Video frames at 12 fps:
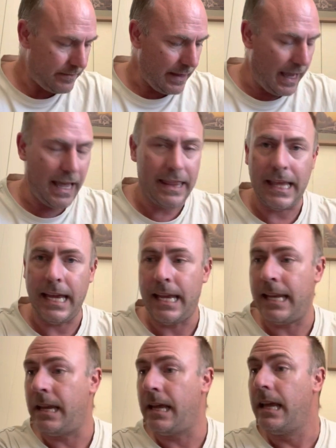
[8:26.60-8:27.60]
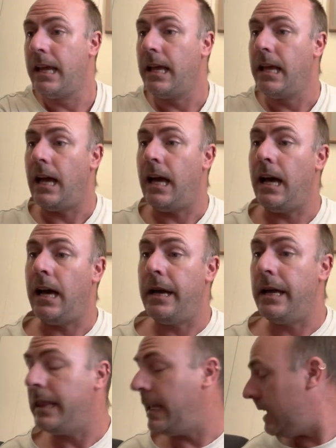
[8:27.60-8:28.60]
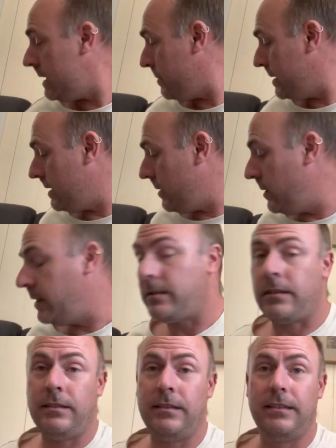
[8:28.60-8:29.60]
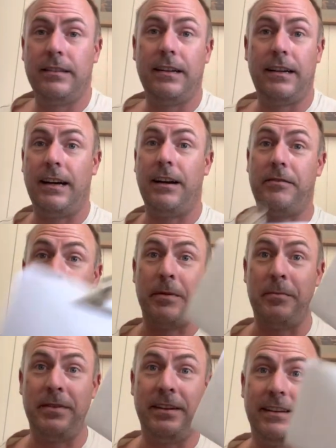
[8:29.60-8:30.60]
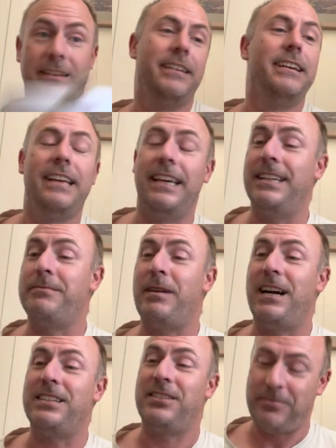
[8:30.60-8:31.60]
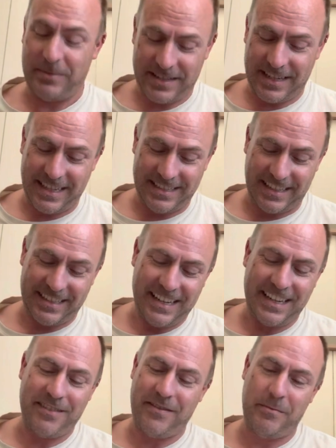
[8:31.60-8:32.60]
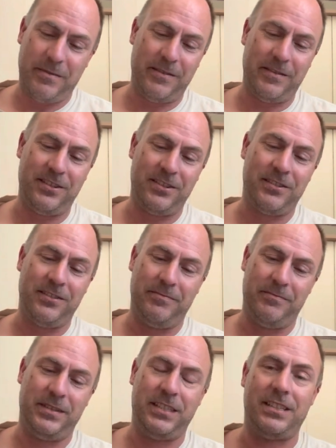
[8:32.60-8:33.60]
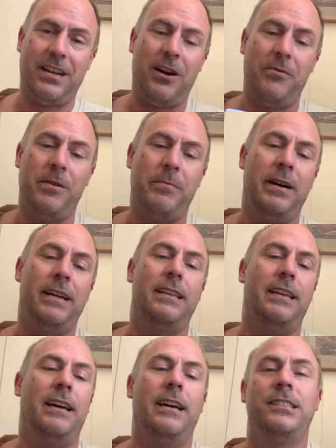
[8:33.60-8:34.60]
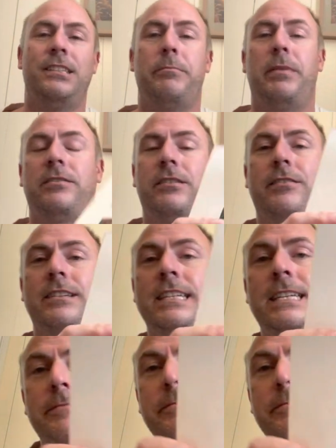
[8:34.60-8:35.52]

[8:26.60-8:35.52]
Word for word: And then uh, the last piece I worked on remembered it, is my supersized Tiger Family of the Jungle, which is artwork by uh, Jan Patrick Krasny.